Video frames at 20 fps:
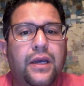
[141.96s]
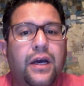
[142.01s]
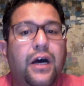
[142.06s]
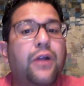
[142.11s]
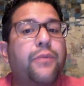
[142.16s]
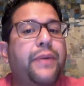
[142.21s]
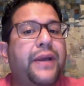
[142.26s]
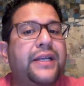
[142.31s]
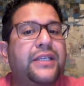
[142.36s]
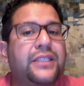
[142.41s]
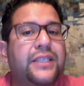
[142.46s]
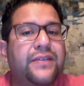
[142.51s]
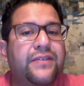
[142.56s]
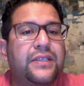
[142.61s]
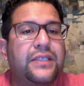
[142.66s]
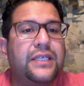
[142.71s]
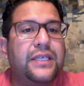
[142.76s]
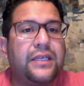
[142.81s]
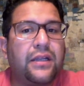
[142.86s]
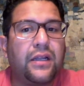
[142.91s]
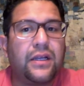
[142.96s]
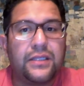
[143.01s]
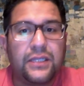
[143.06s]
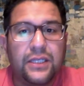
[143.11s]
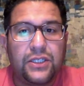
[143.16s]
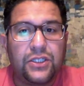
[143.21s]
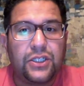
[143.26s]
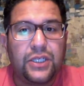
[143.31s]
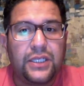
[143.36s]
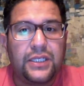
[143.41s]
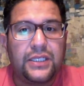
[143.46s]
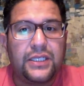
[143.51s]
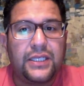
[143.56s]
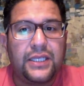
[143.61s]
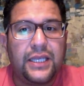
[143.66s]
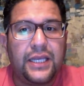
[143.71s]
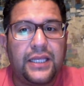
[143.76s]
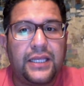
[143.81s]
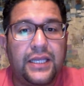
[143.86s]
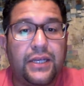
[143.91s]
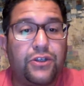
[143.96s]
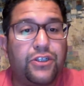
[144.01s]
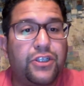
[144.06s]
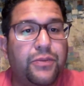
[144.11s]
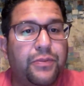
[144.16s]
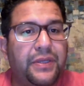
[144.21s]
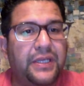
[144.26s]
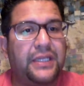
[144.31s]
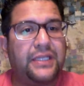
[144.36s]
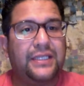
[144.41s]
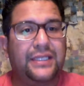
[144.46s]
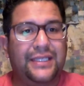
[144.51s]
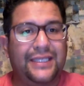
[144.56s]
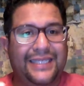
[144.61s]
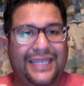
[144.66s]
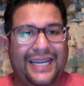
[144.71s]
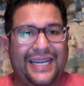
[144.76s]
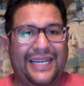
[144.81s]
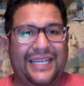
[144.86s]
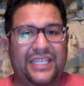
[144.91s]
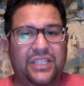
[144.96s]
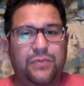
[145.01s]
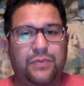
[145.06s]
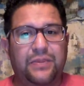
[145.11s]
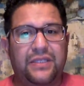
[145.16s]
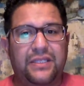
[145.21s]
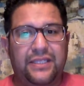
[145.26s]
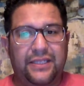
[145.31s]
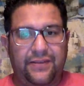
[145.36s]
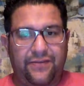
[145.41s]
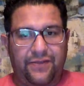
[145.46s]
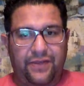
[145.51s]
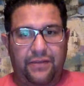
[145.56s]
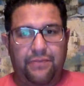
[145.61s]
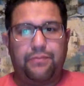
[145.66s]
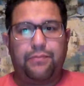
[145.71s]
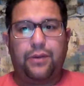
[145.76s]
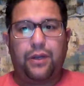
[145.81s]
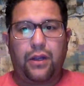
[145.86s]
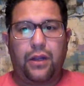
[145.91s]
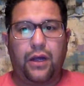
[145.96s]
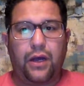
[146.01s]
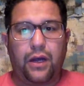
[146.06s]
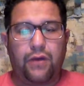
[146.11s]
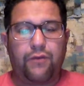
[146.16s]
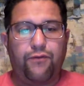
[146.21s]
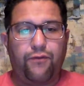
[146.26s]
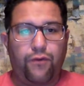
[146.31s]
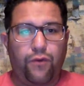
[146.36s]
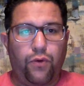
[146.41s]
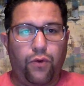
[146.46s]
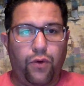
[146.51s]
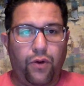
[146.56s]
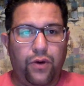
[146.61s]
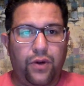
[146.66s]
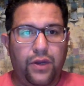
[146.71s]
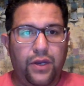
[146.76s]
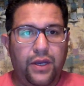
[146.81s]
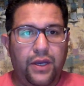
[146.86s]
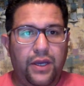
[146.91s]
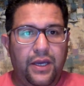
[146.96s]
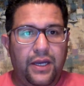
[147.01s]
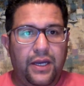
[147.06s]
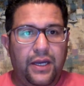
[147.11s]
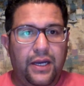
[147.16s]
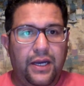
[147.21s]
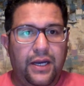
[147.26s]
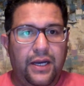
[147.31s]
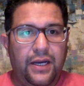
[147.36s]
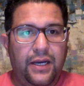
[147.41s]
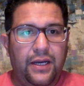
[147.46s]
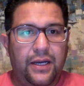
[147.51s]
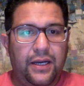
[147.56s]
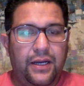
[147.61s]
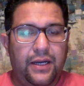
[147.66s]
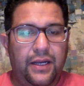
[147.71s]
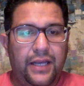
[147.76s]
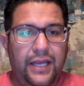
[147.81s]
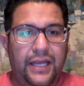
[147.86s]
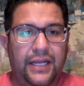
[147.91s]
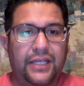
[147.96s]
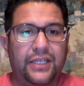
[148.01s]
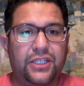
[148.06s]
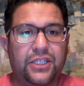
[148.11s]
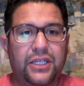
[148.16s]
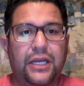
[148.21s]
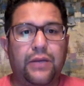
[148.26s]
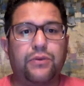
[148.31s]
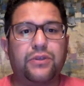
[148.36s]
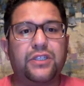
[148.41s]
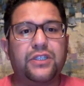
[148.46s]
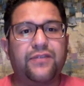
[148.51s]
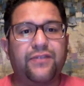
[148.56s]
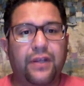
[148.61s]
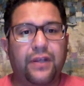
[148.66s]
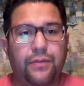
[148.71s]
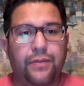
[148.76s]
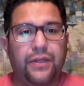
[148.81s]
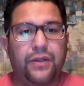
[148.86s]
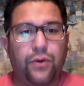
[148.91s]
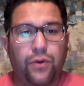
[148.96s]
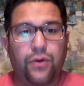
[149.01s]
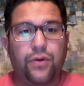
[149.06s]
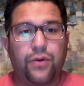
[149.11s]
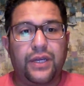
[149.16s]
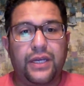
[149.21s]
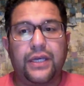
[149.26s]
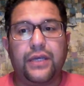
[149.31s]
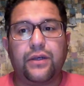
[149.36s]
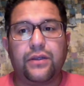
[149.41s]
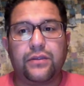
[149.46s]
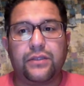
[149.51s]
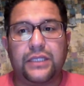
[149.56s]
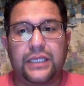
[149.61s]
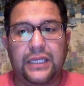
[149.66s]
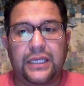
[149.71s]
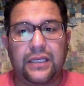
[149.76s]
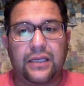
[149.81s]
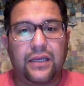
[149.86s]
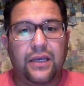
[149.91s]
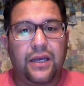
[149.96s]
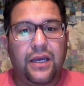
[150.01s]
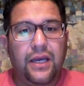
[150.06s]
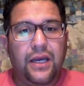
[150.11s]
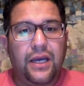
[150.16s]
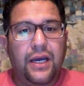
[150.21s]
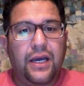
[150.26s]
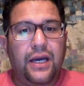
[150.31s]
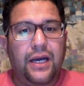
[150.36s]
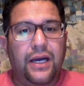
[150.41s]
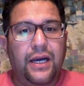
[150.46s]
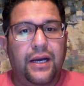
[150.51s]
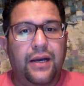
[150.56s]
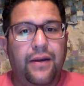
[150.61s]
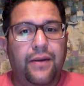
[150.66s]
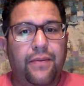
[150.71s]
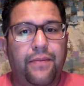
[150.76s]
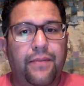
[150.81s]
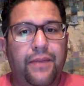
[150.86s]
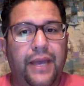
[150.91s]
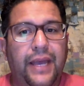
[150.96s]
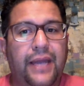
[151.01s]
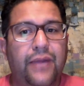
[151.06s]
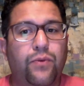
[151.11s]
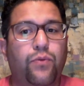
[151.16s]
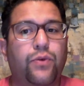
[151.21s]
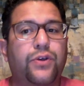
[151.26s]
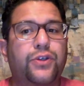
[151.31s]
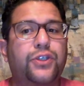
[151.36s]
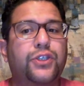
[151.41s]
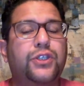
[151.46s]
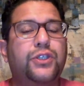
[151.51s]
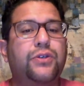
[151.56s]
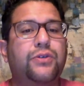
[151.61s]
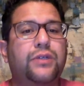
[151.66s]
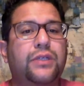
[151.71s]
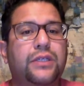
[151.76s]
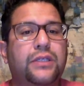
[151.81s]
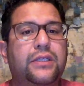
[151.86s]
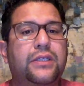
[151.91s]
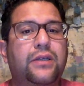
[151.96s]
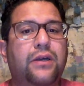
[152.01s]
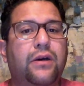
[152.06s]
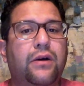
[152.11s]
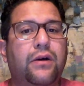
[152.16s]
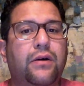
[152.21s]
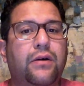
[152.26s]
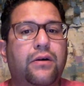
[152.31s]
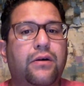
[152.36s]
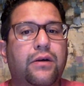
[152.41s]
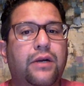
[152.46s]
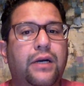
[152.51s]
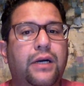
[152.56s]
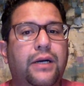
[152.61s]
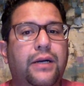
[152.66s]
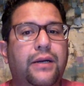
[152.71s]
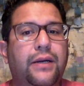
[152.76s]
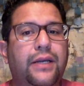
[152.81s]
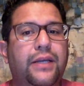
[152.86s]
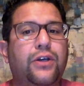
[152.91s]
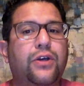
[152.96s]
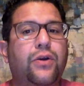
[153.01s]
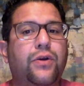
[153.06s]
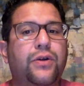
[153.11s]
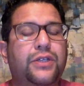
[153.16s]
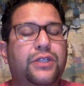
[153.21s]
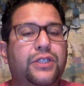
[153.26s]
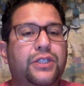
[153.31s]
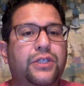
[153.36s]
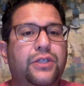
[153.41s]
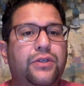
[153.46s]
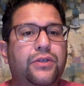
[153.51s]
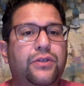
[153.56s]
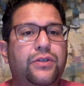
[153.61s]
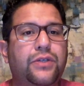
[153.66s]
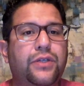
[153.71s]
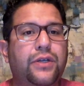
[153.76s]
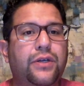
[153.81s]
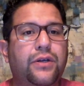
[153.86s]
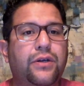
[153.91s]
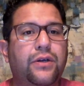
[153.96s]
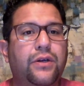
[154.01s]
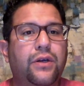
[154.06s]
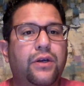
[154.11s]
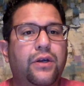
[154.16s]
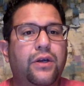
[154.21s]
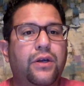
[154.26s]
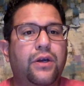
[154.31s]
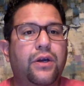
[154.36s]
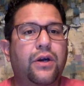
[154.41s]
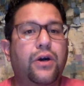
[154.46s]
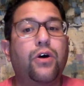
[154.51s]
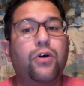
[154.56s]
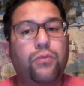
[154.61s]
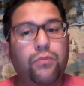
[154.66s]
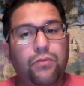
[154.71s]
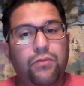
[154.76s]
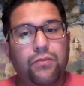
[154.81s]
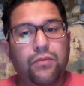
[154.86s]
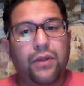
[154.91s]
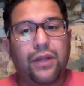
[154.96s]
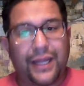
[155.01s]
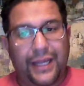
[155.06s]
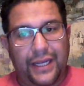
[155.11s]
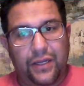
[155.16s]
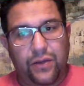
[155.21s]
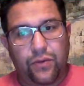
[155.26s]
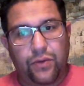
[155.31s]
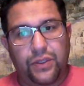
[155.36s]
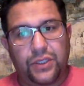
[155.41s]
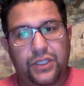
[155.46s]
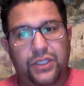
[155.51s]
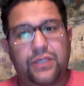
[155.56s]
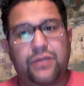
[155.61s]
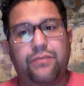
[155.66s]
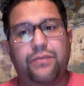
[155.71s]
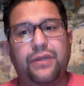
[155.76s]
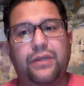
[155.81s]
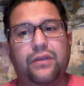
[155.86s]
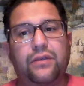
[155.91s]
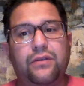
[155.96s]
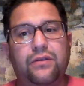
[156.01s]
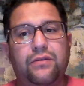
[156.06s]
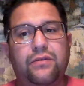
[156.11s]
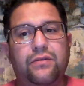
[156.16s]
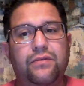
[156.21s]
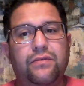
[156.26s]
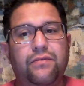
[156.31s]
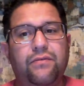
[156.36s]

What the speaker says: on page 17, Claude suggests that there should be a daily specific block for English language development, or ELD, and where students are encouraged to use their home language to build